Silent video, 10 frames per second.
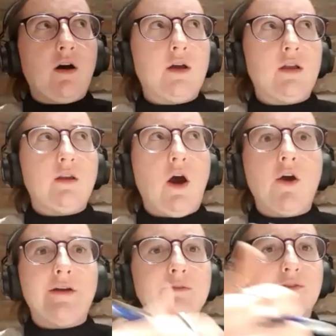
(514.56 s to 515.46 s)
R
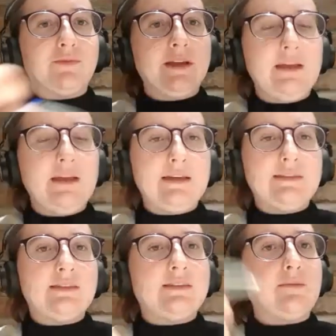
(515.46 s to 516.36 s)
M's reading
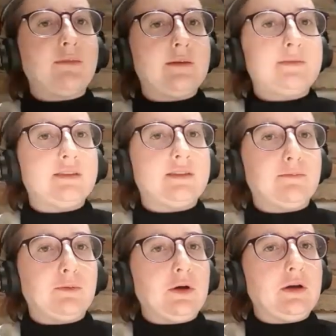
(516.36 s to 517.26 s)
list. Sometimes it's a
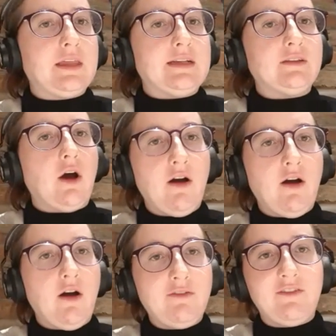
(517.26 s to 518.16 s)
book that's off
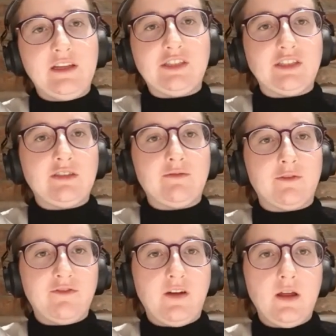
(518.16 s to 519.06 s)
of it just for
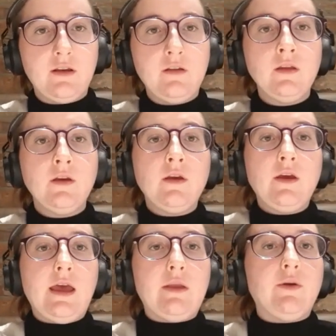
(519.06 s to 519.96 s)
fun.
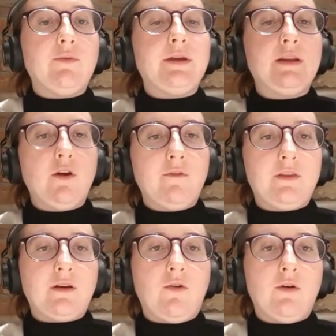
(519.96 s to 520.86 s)
And we read it over the
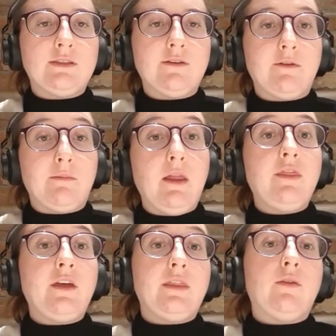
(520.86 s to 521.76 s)
course of a month,
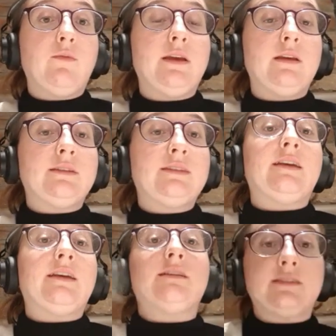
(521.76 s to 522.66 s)
and then we sit and
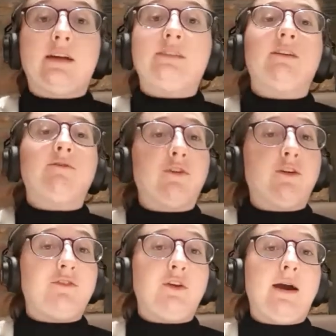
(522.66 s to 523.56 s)
discuss it for a
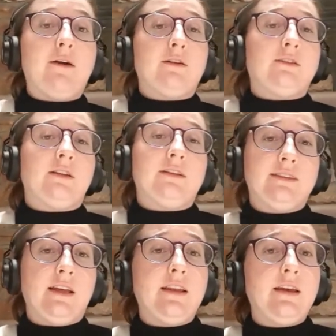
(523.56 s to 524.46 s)
few hours on a
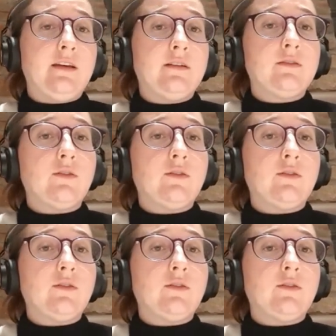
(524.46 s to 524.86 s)
Sunday, or